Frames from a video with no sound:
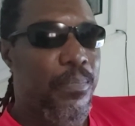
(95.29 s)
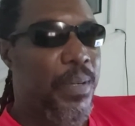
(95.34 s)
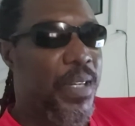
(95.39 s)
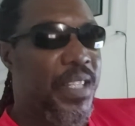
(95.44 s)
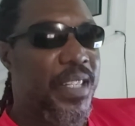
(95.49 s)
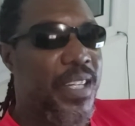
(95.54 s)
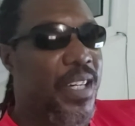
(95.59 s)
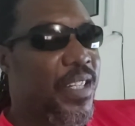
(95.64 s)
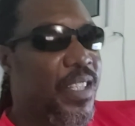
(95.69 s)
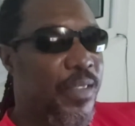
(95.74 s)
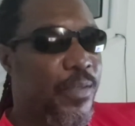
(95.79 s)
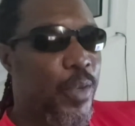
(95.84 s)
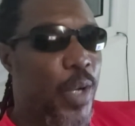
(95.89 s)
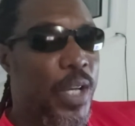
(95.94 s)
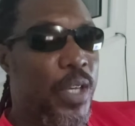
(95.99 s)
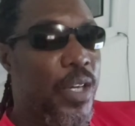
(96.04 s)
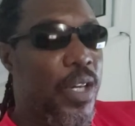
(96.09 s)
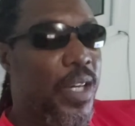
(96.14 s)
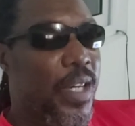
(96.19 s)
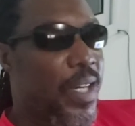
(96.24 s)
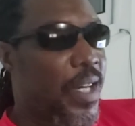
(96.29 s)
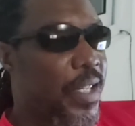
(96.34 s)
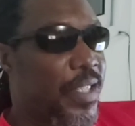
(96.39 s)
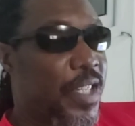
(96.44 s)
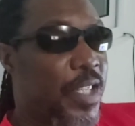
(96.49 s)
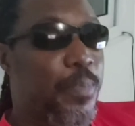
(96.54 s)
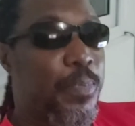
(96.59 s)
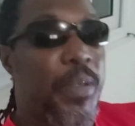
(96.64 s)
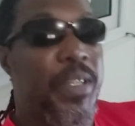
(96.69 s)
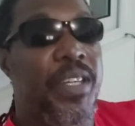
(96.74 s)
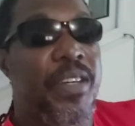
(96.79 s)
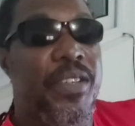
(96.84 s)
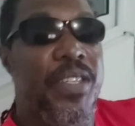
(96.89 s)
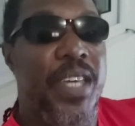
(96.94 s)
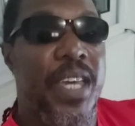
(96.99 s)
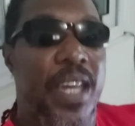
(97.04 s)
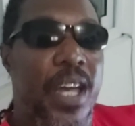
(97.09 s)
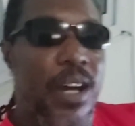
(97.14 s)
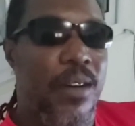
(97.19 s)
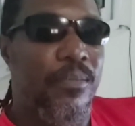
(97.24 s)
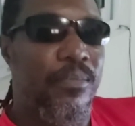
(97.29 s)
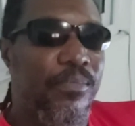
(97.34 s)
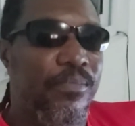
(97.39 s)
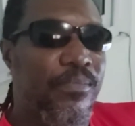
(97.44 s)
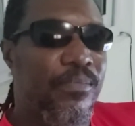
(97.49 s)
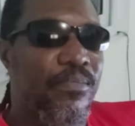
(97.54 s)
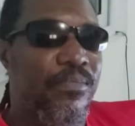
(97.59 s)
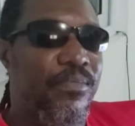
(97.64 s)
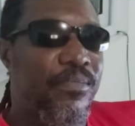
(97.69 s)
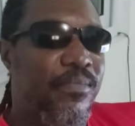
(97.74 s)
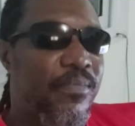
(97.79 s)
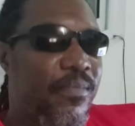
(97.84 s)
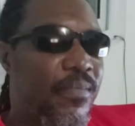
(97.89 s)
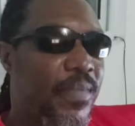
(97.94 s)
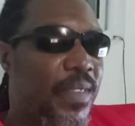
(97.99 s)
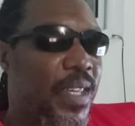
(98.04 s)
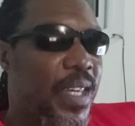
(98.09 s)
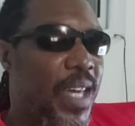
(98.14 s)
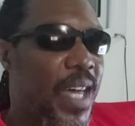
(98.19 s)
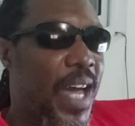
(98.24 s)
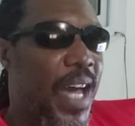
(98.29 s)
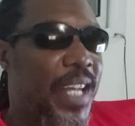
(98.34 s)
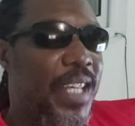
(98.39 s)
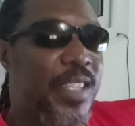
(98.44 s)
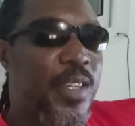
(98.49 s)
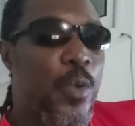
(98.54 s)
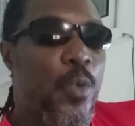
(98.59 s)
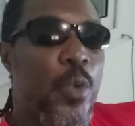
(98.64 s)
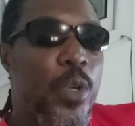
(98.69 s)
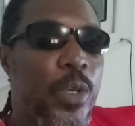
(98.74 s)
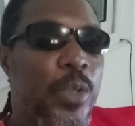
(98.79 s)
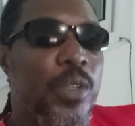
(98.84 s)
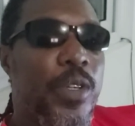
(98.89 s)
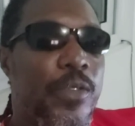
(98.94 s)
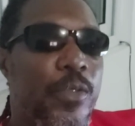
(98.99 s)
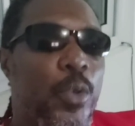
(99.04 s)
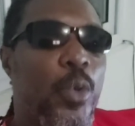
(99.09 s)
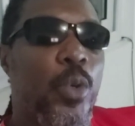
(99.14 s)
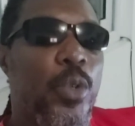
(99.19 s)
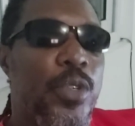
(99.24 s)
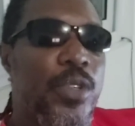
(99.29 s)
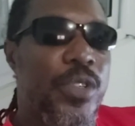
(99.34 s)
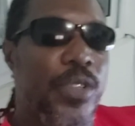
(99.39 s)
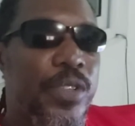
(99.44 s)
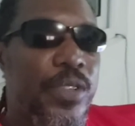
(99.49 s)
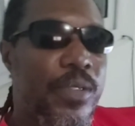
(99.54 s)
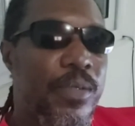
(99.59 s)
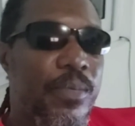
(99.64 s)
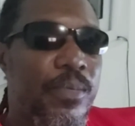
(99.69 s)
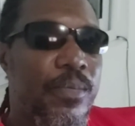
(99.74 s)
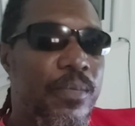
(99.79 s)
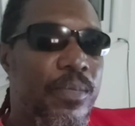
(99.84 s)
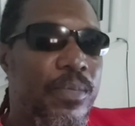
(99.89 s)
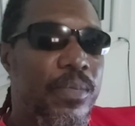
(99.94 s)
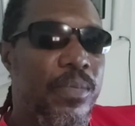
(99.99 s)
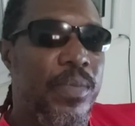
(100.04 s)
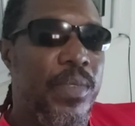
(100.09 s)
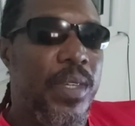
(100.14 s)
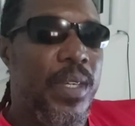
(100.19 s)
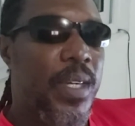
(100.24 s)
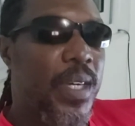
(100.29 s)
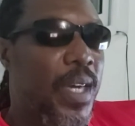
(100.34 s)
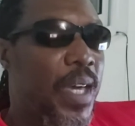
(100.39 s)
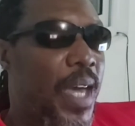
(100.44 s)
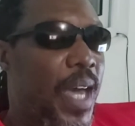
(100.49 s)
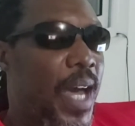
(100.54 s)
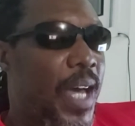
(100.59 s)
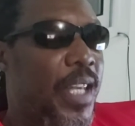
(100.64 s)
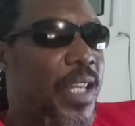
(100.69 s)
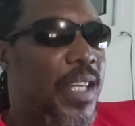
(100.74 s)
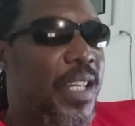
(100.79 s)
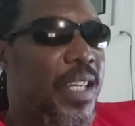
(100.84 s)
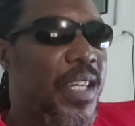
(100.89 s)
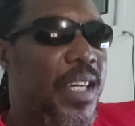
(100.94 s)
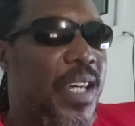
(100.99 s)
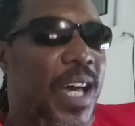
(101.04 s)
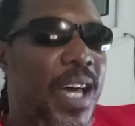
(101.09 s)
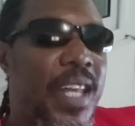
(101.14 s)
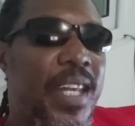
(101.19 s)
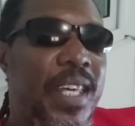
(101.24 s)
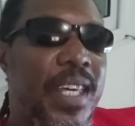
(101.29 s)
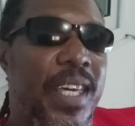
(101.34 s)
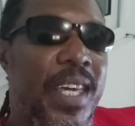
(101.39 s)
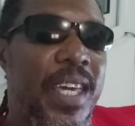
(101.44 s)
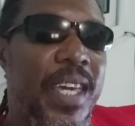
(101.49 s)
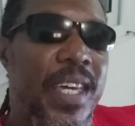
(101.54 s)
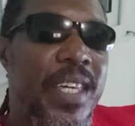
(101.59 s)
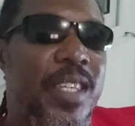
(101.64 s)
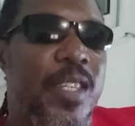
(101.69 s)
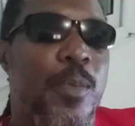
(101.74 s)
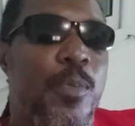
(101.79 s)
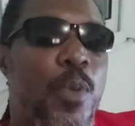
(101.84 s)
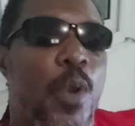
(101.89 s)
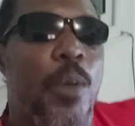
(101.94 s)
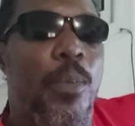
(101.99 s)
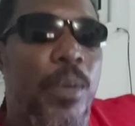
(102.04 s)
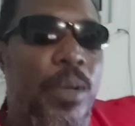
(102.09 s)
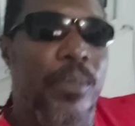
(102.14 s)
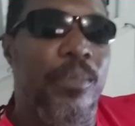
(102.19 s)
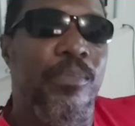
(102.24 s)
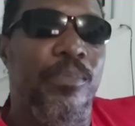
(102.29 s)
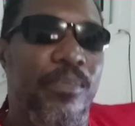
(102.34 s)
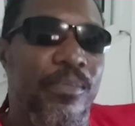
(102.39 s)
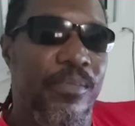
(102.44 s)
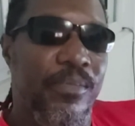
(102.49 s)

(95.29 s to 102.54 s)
Bitter divorce. It's as bitter as they come. And it's a real divorce. And here's the problem.